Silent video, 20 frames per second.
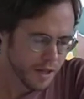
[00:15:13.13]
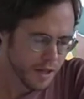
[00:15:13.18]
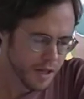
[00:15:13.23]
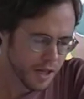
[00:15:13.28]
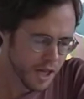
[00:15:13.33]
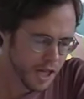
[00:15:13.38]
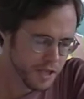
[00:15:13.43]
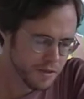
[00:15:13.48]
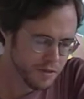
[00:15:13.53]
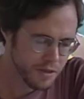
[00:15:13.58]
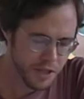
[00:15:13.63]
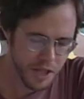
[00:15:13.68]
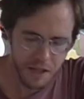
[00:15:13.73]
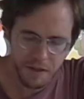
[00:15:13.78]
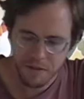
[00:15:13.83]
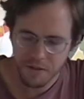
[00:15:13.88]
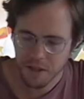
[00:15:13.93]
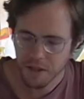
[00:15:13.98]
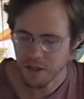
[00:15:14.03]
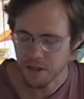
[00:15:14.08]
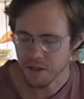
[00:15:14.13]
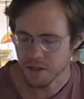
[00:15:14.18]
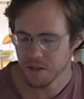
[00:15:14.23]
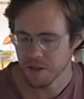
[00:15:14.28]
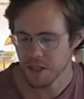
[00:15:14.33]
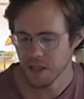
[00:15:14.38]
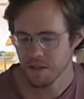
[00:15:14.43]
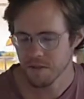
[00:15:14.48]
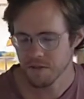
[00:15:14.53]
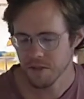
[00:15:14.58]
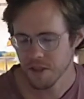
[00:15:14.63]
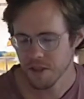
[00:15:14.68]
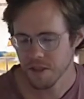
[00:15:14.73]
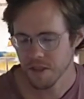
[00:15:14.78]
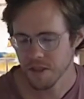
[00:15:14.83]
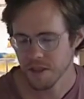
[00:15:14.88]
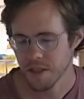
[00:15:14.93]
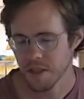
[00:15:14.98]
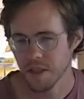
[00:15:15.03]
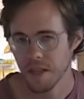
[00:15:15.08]
As for inverter, so the
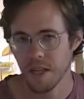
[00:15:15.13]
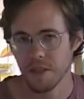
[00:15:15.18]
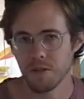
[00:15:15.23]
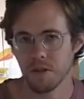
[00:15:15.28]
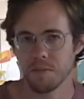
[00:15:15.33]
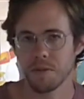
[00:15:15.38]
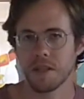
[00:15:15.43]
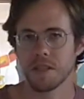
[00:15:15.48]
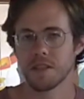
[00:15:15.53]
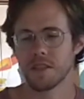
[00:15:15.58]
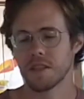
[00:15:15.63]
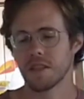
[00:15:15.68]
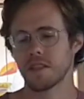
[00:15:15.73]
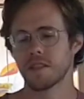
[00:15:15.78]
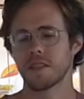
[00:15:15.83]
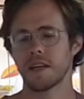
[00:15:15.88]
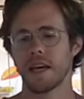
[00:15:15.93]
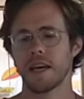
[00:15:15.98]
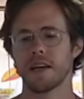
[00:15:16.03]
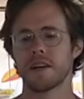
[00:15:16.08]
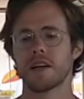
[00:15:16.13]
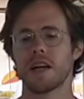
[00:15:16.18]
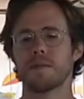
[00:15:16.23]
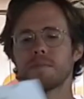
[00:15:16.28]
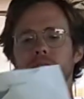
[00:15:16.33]
inverter, as we mentioned in the diagram,